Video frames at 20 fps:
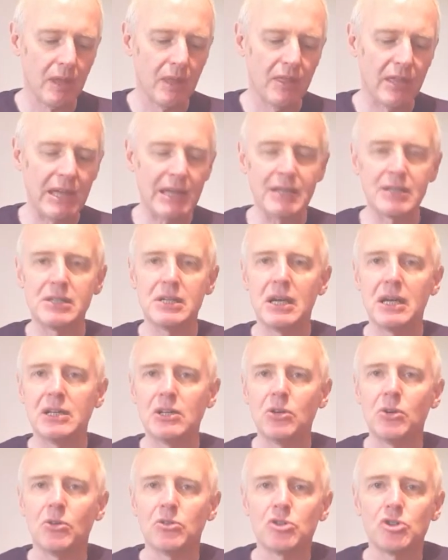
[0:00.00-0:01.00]
that
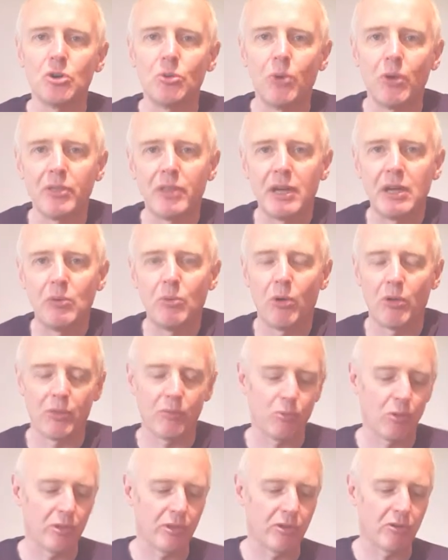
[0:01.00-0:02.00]
you're not sure
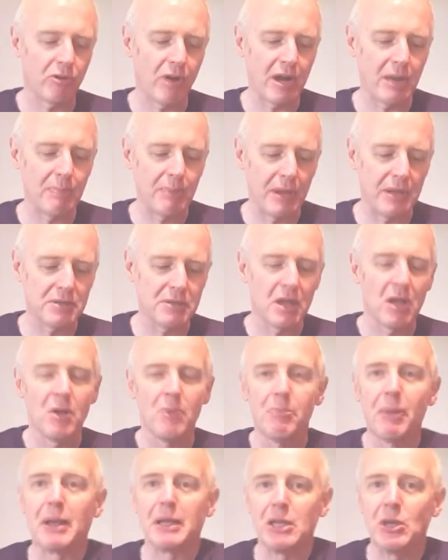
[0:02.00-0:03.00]
what the grape is,
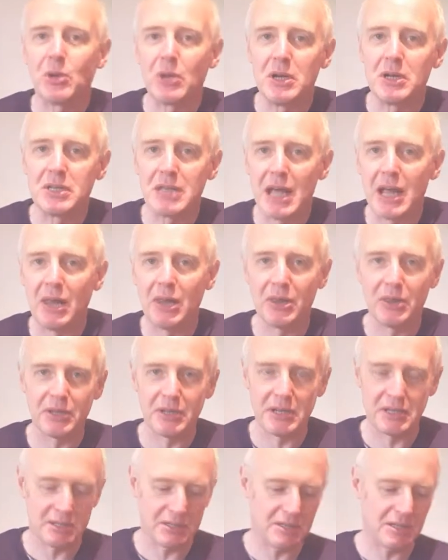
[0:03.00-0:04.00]
but you can tell
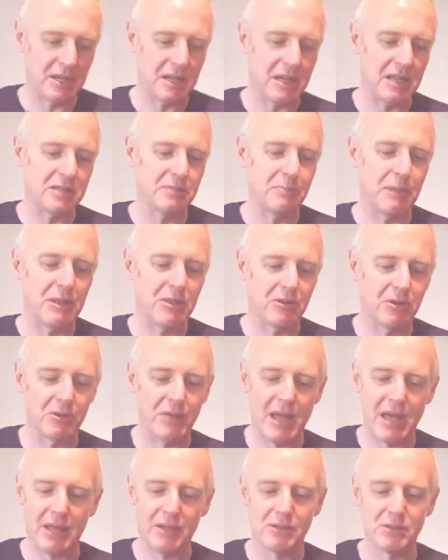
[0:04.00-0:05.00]
that it's been through
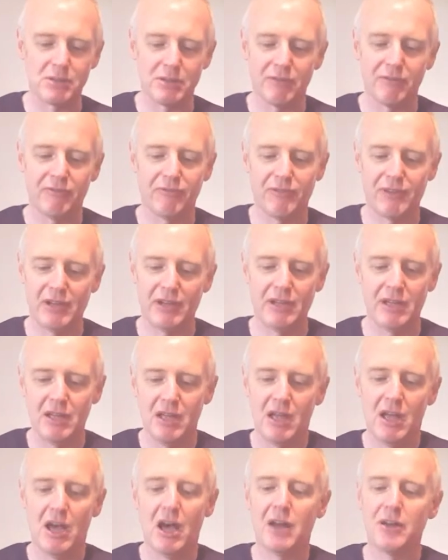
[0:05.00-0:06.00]
the hands of
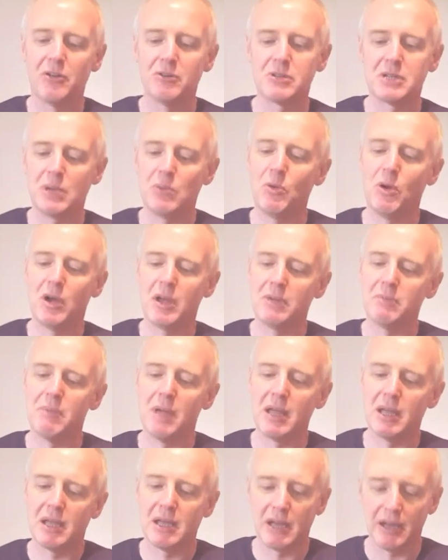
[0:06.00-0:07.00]
an Aussie
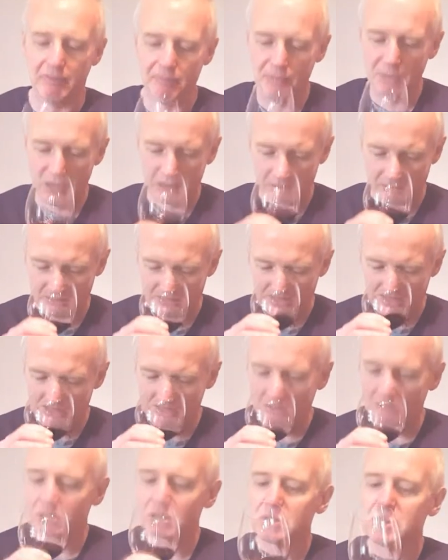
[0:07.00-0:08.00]
winemaker.
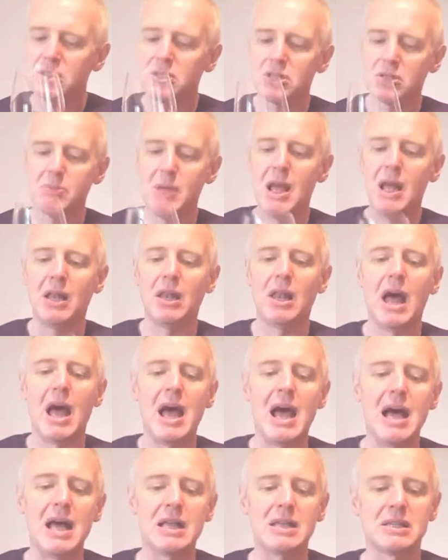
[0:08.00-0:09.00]
So it doesn't smell
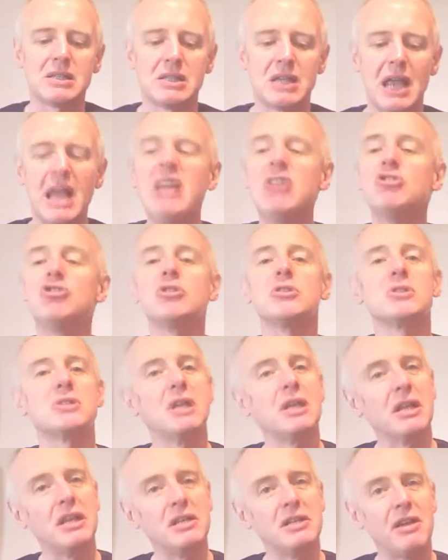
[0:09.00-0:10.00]
as
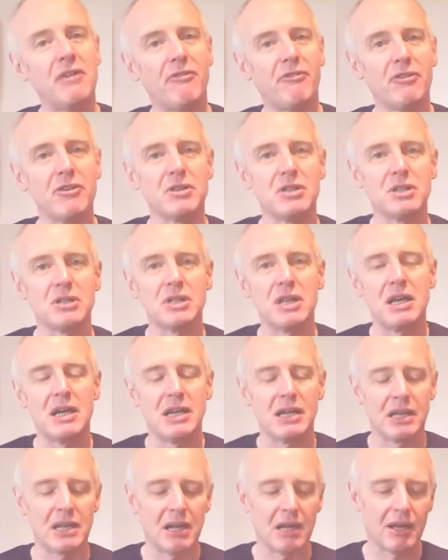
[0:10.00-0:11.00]
interestingly different as
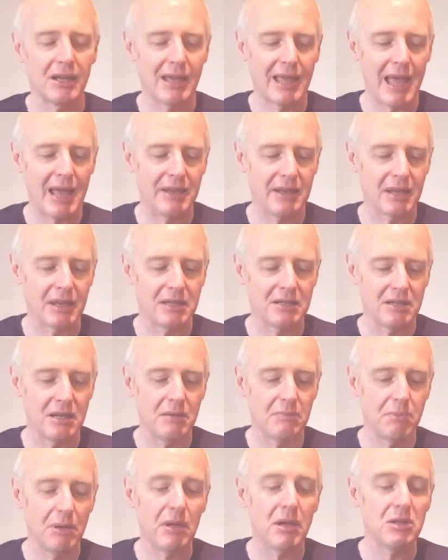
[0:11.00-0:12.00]
the Garganega
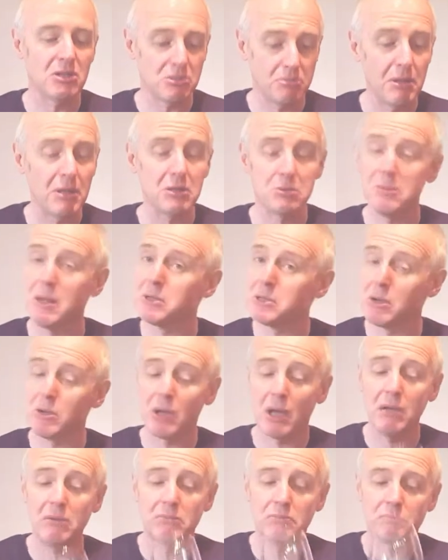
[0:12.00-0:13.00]
did, but it still smells
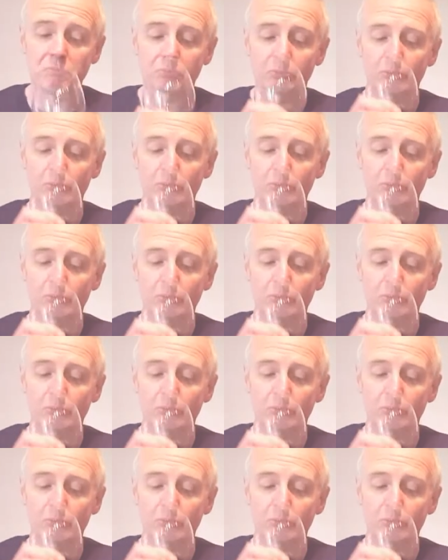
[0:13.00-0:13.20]
okay.